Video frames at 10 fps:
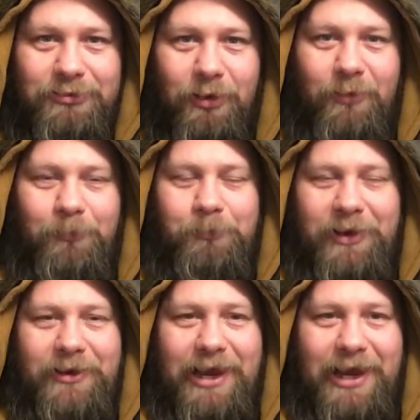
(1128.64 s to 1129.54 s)
Or
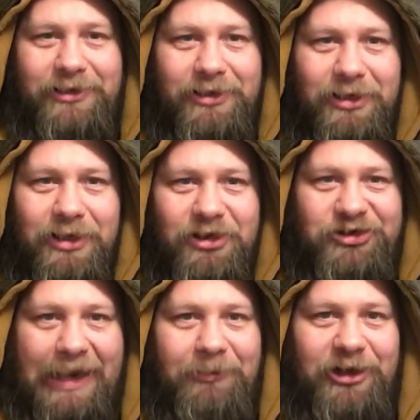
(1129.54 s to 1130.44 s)
better yet,
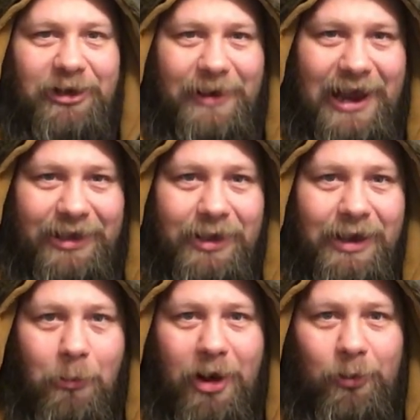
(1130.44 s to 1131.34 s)
strap it to your back
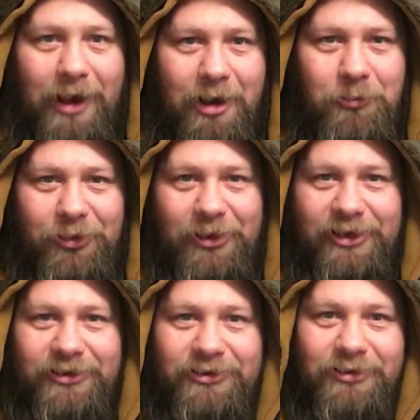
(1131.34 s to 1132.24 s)
and walk around with
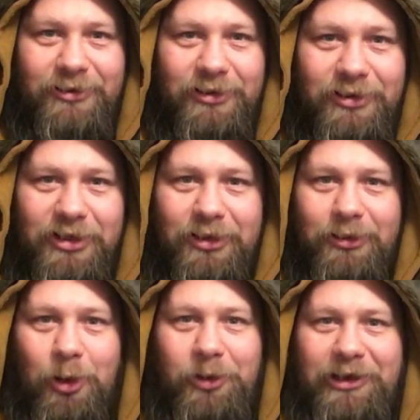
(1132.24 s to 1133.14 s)
it.
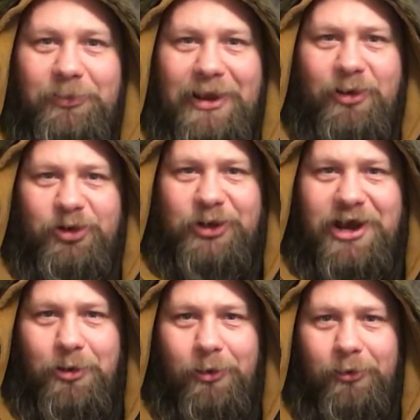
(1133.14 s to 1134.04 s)
Loki, it'd be like a
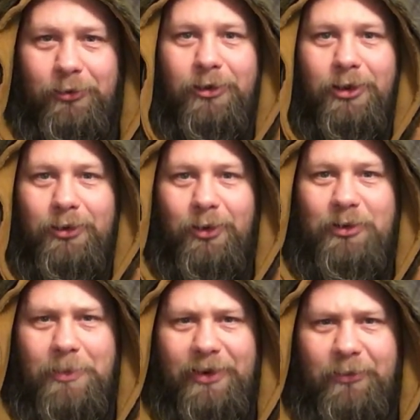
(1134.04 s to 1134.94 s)
restraining order. Loki
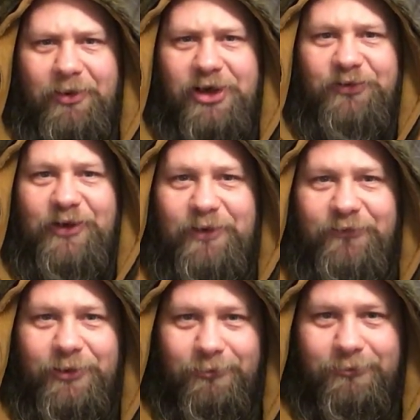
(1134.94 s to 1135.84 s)
will be like within 100 feet of
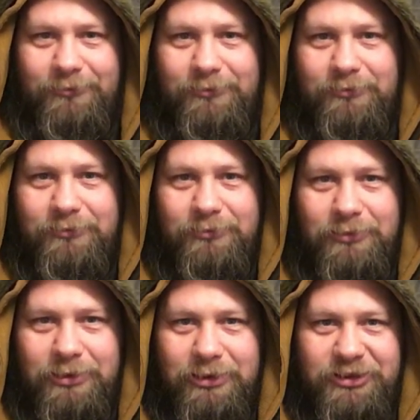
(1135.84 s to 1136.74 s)
you.
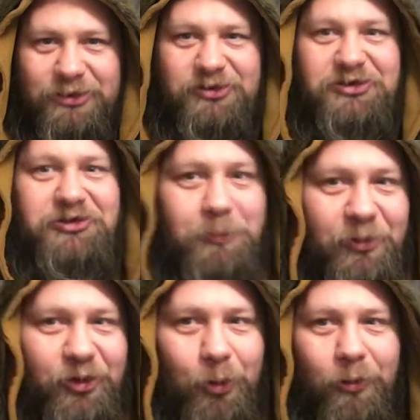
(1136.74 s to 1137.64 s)
You're
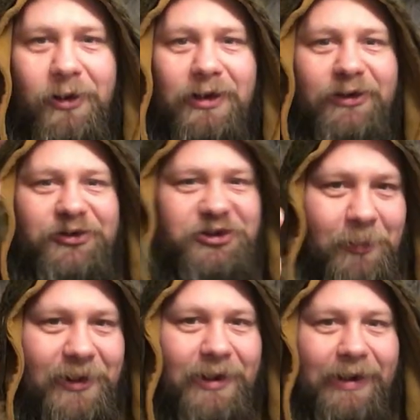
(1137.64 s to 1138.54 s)
stupid, Thor. You're
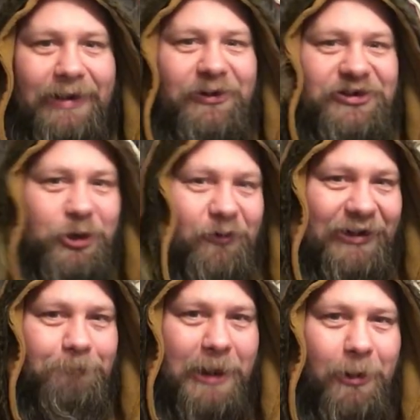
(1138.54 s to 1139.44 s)
stupid, and you deserve to
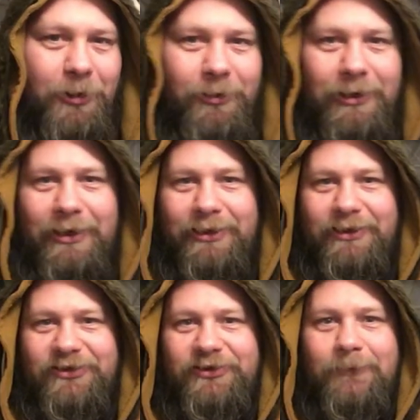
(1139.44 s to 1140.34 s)
get powder in your
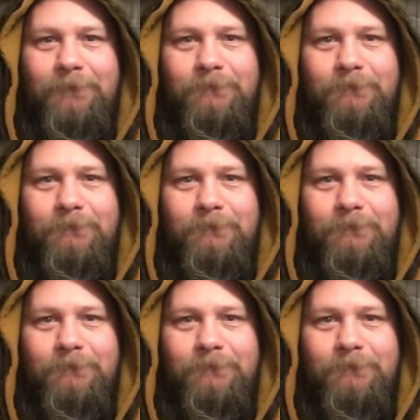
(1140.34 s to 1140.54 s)
eyes.